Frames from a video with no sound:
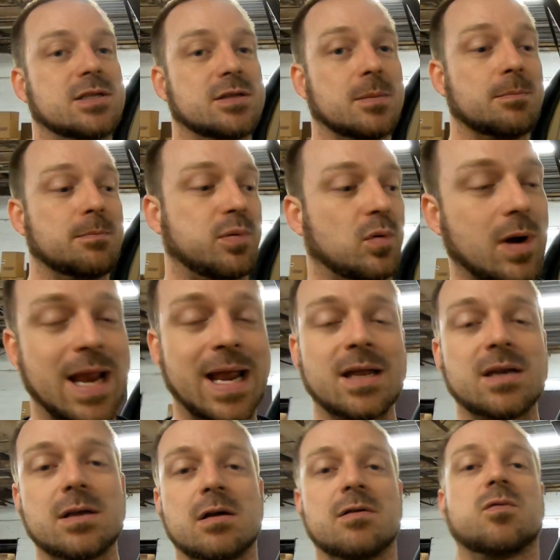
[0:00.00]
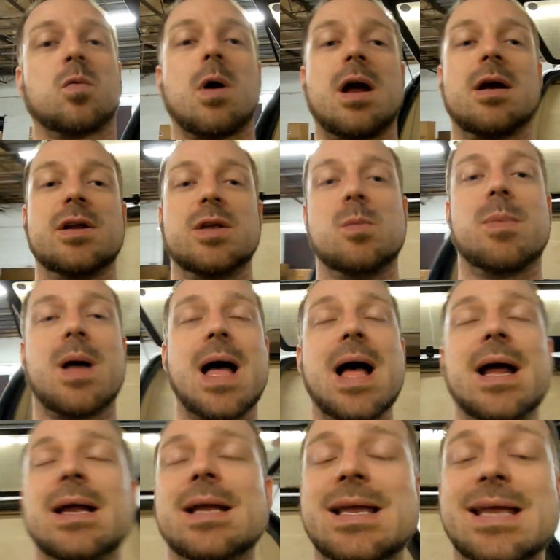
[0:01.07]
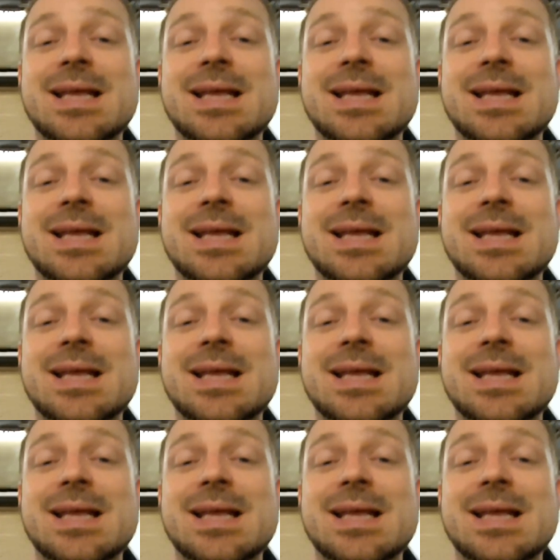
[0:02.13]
to the brand of wire you buy.